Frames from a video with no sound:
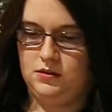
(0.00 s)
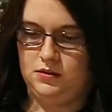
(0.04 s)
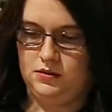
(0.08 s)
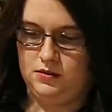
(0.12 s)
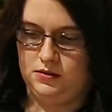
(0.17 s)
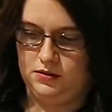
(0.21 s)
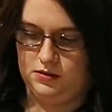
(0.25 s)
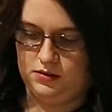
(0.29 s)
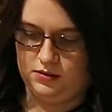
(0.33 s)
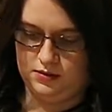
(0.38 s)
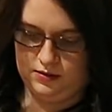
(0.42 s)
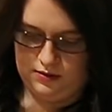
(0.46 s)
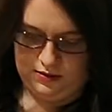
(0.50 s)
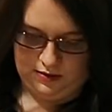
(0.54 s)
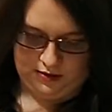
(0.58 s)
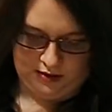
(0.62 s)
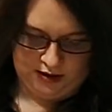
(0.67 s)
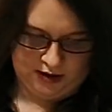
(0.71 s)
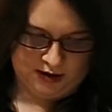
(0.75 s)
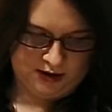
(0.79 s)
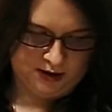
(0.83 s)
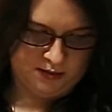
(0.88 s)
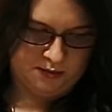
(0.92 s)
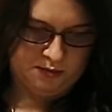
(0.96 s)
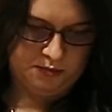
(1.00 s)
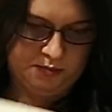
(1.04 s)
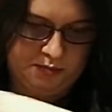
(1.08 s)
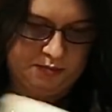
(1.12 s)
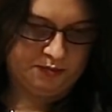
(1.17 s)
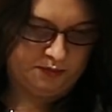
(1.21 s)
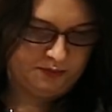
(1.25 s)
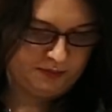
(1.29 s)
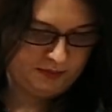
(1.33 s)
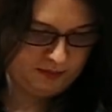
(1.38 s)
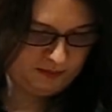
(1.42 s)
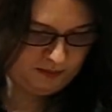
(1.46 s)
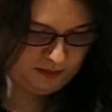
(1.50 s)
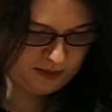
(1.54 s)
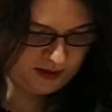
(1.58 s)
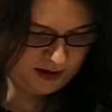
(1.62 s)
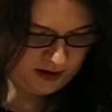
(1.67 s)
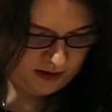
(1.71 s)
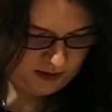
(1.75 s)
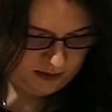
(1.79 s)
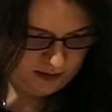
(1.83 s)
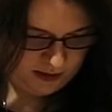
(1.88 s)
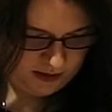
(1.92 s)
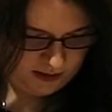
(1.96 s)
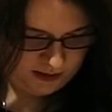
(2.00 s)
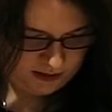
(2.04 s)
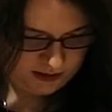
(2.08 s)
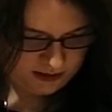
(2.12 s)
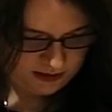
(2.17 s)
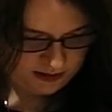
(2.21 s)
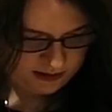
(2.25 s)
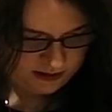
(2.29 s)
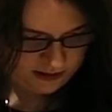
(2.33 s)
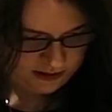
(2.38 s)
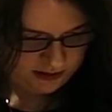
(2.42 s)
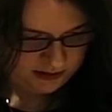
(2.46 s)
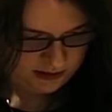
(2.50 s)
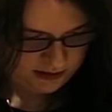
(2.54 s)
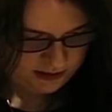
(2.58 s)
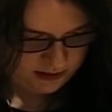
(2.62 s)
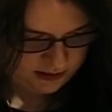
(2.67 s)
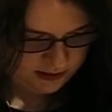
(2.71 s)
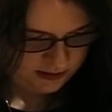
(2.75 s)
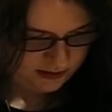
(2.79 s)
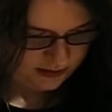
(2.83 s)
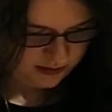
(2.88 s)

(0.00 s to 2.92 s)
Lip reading: This is a bigger one, goodness.